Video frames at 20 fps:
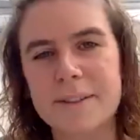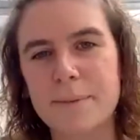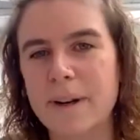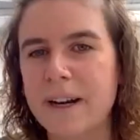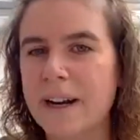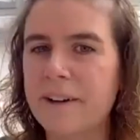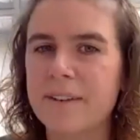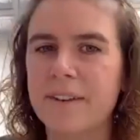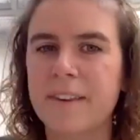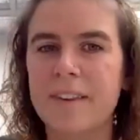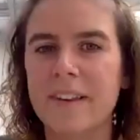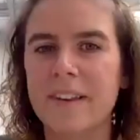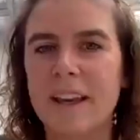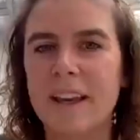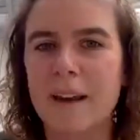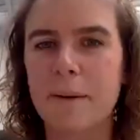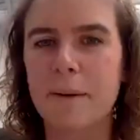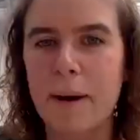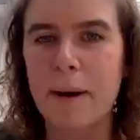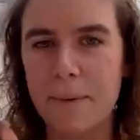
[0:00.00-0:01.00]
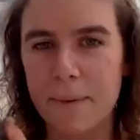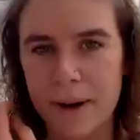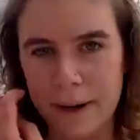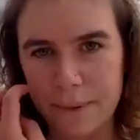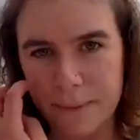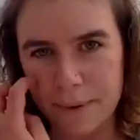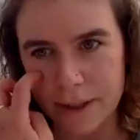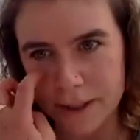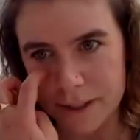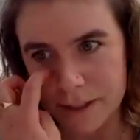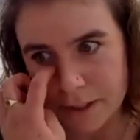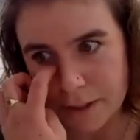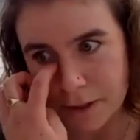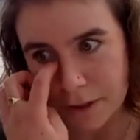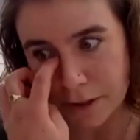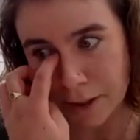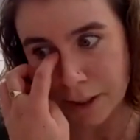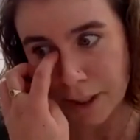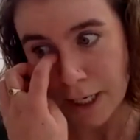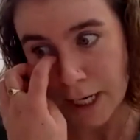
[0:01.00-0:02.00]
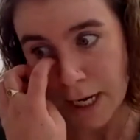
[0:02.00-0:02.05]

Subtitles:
when I was thinking about what I wanted to do.